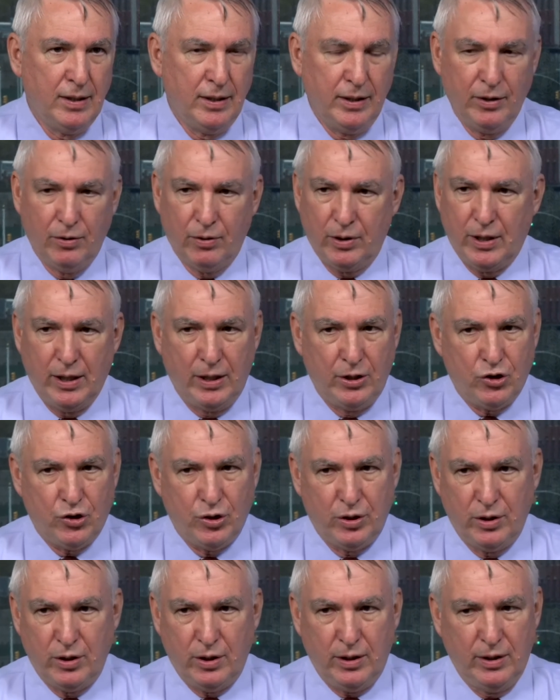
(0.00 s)

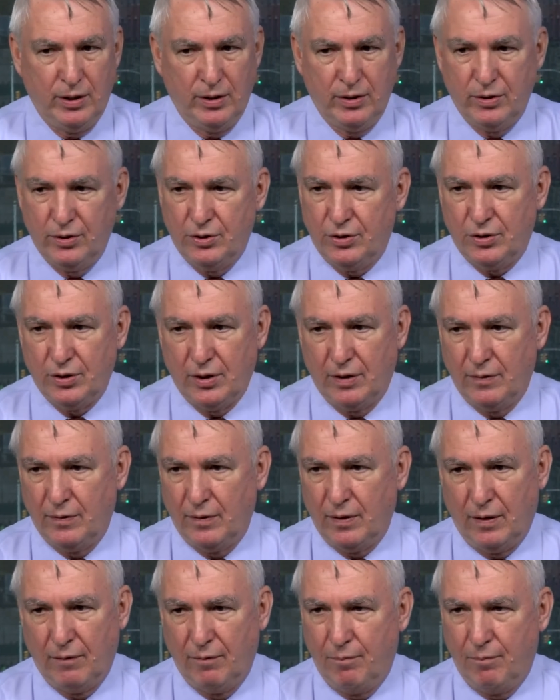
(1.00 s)
irrigation is a, a